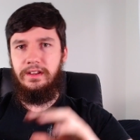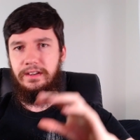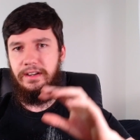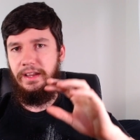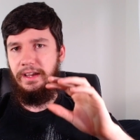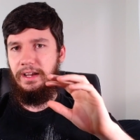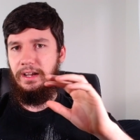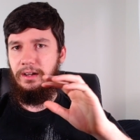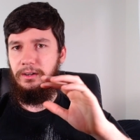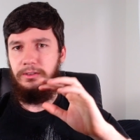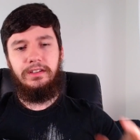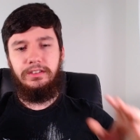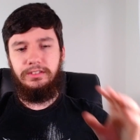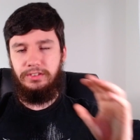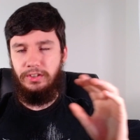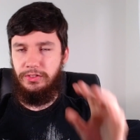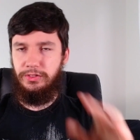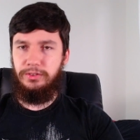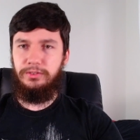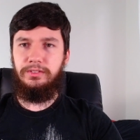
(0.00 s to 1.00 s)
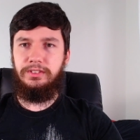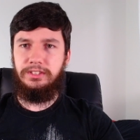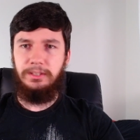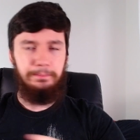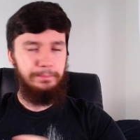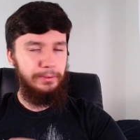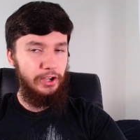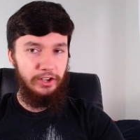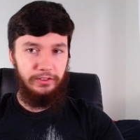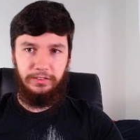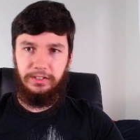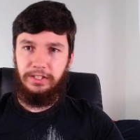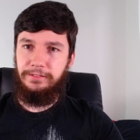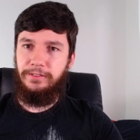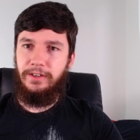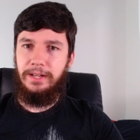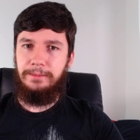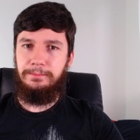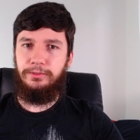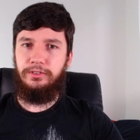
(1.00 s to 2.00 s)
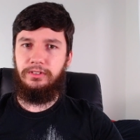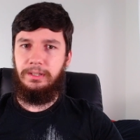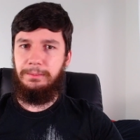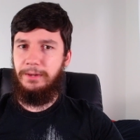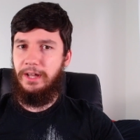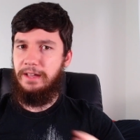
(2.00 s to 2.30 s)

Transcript: Now, Zathura is a perfectly fine program.